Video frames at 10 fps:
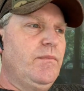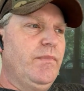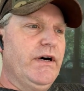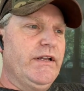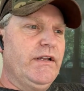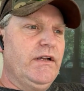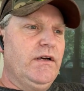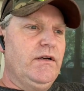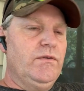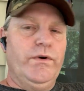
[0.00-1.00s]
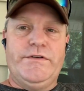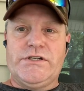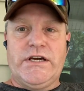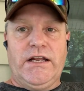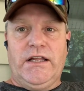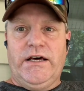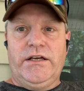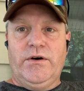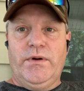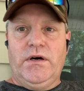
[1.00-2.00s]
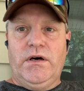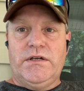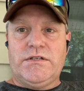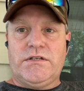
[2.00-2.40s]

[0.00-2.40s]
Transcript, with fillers: But we've just got a lot going on,